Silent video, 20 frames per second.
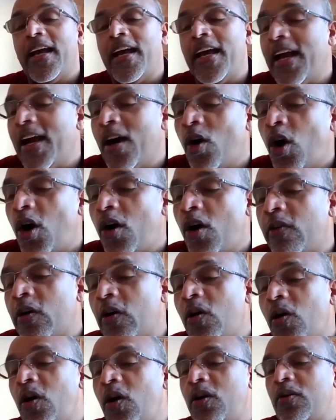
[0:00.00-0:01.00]
a
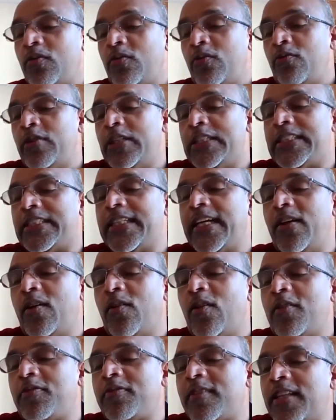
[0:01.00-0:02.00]
overall vision
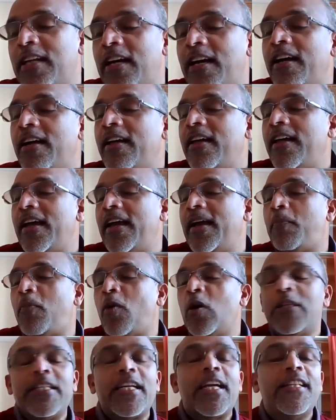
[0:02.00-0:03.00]
of the uh,
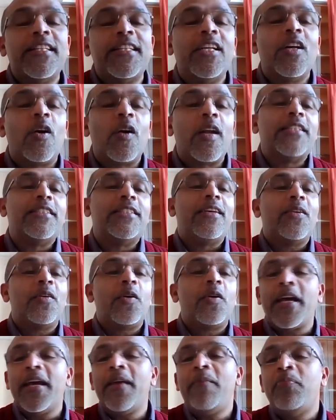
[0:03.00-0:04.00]
political theology.
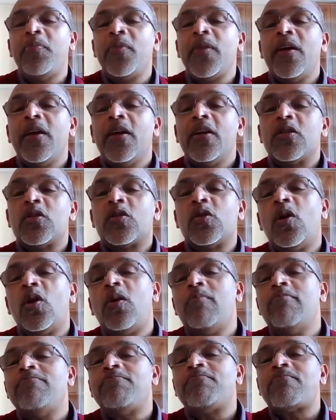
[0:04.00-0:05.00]
Okay,
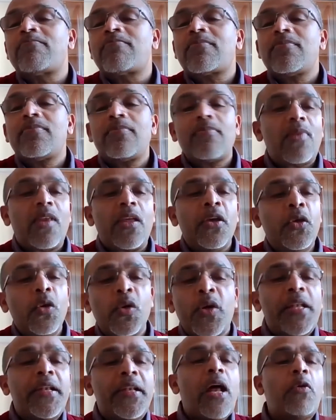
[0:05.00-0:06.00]
so
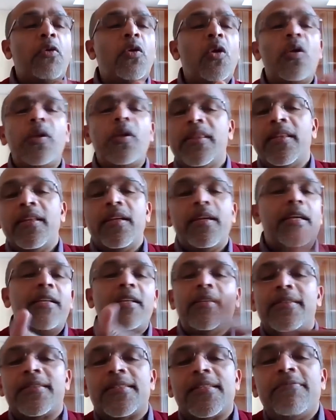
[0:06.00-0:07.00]
you can download
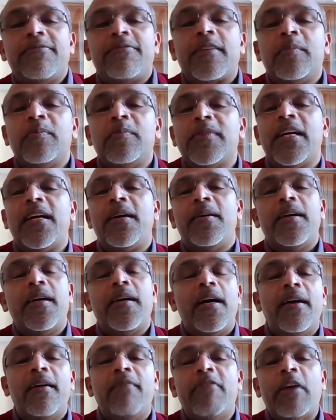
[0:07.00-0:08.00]
it from the
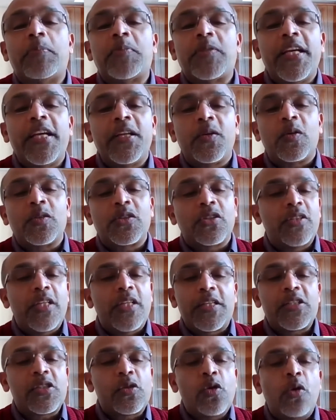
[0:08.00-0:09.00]
uh, website also.
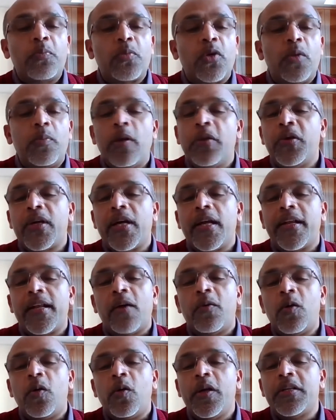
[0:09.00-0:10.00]
There is no problem. You can
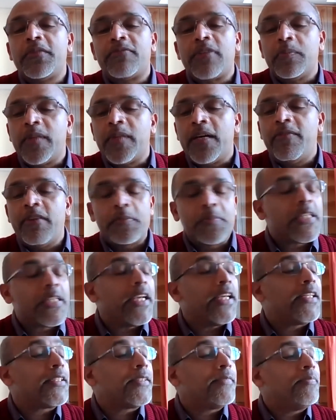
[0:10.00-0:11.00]
download it from the
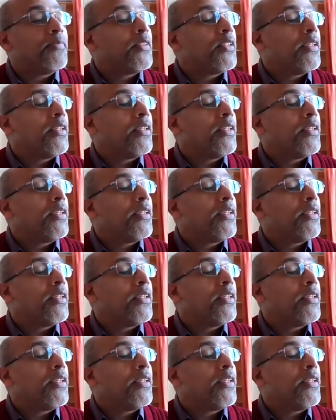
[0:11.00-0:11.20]
website.